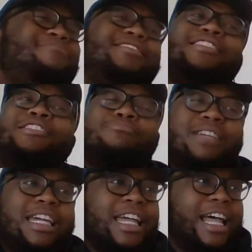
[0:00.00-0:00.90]
this
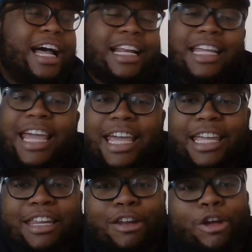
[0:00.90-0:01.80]
sweet, kind
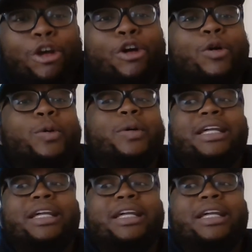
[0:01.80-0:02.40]
kid who